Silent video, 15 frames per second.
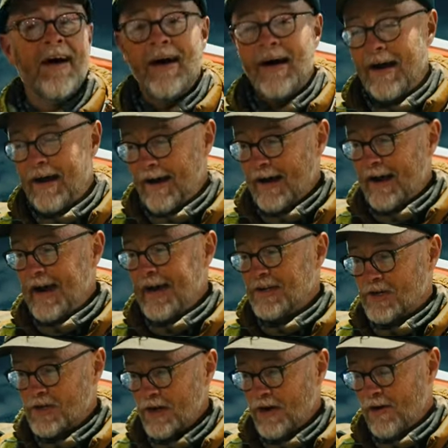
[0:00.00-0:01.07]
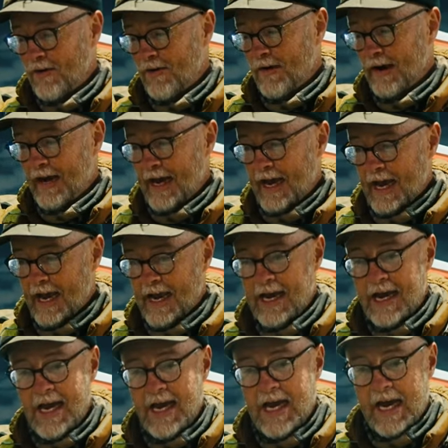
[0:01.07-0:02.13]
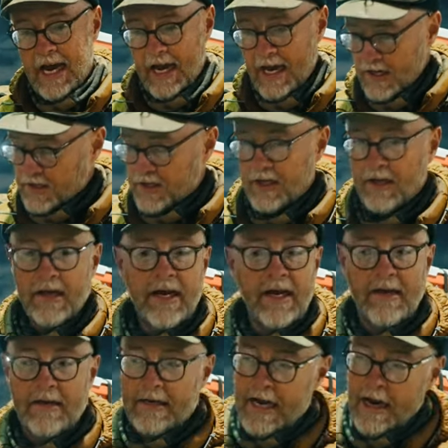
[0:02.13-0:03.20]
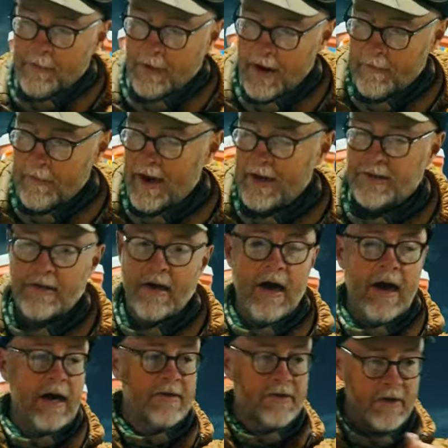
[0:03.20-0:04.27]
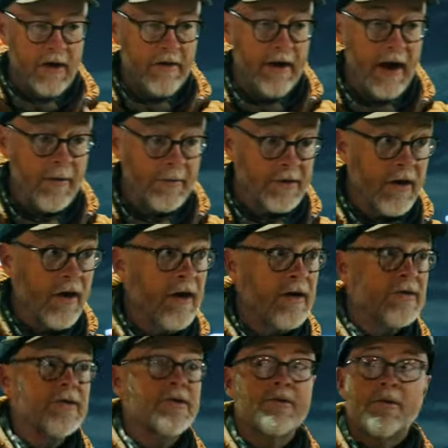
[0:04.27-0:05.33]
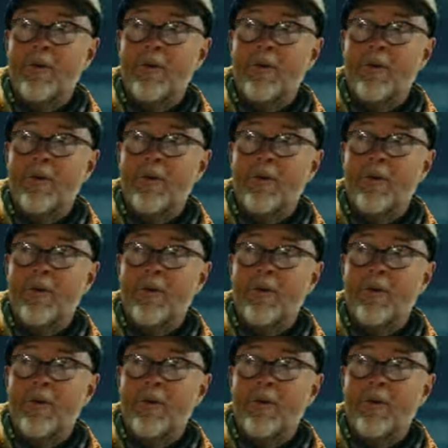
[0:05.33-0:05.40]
Uh, and so he instantly came around my side, saw that I was conscious and